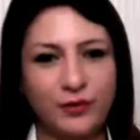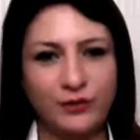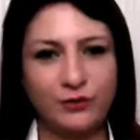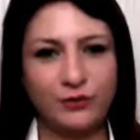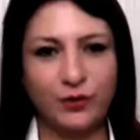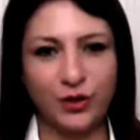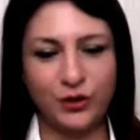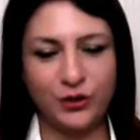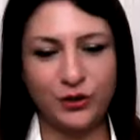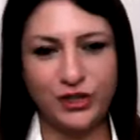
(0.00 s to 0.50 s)
with
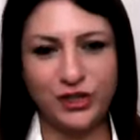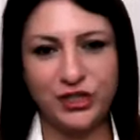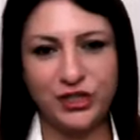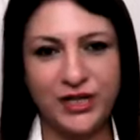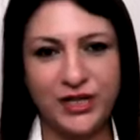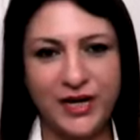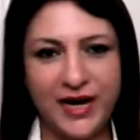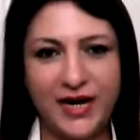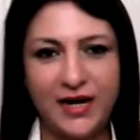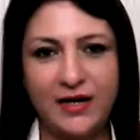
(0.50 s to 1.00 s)
what you
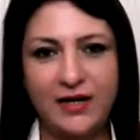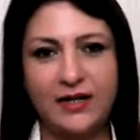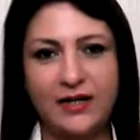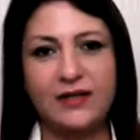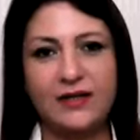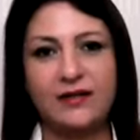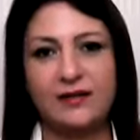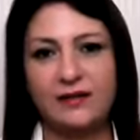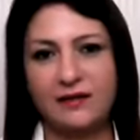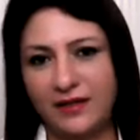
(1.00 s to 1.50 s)
just shared,
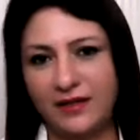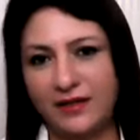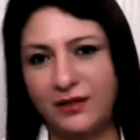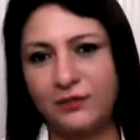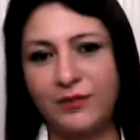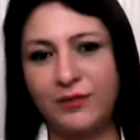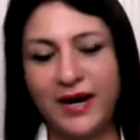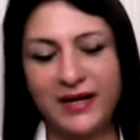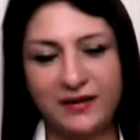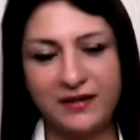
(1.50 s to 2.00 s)
you
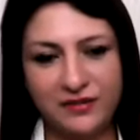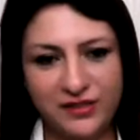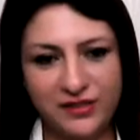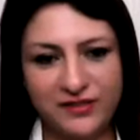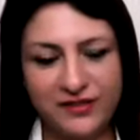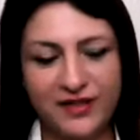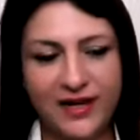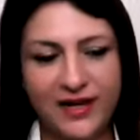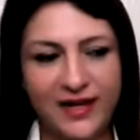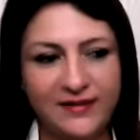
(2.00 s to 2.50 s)
might have
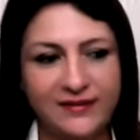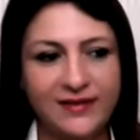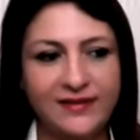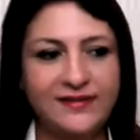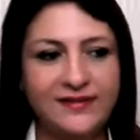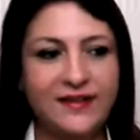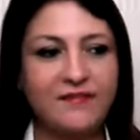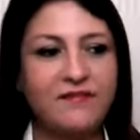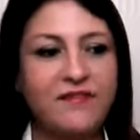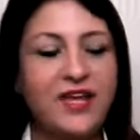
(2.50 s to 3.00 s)
just realized
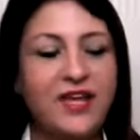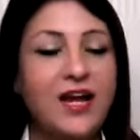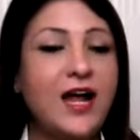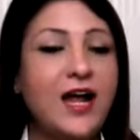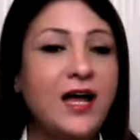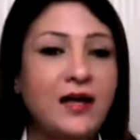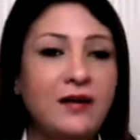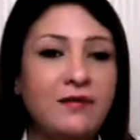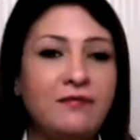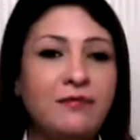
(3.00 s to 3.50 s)
that somewhere
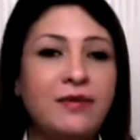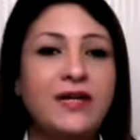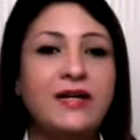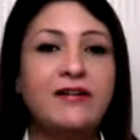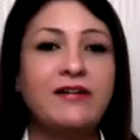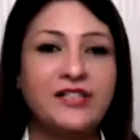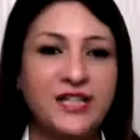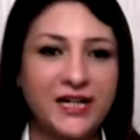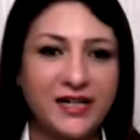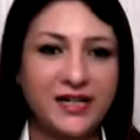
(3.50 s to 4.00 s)
I've been
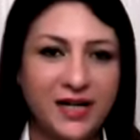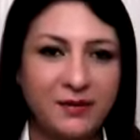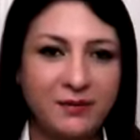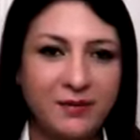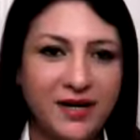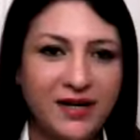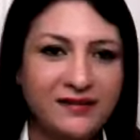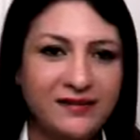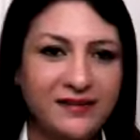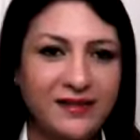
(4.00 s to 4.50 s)
rejecting
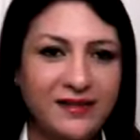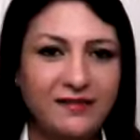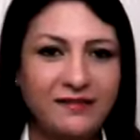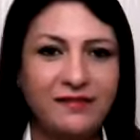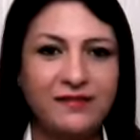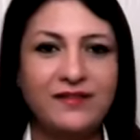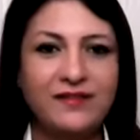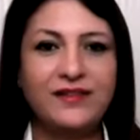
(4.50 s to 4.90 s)
myself.